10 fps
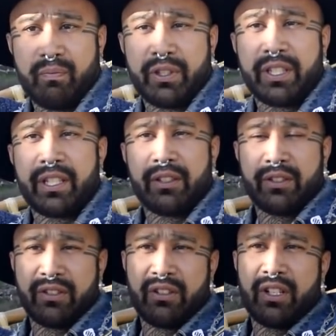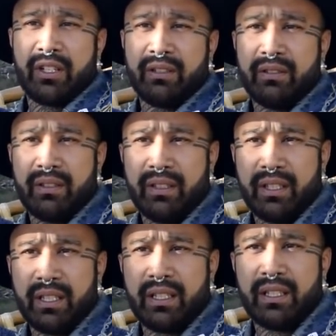particular song
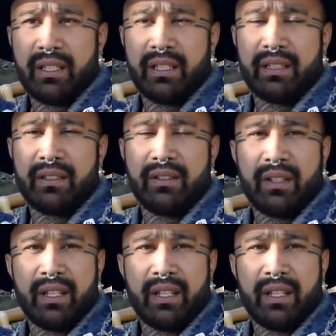and